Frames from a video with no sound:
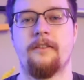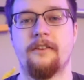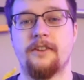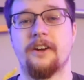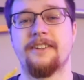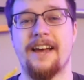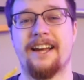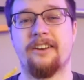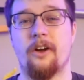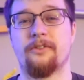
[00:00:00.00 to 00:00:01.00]
The tongue attack
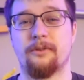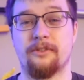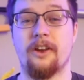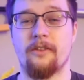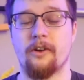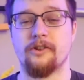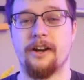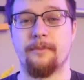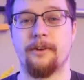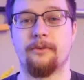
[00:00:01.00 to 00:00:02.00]
can also stun larger
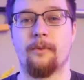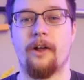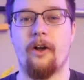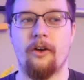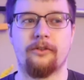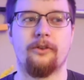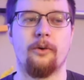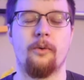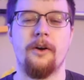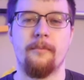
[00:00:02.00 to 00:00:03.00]
enemies while
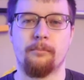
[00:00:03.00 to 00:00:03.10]
also